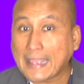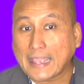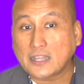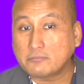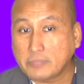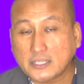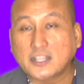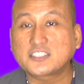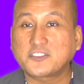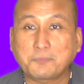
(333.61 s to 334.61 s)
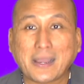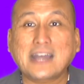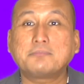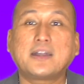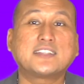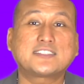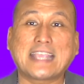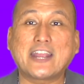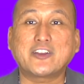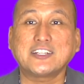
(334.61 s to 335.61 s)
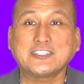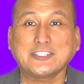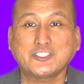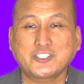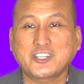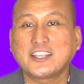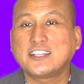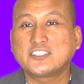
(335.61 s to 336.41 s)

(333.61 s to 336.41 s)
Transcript: And because of Padma's heritage,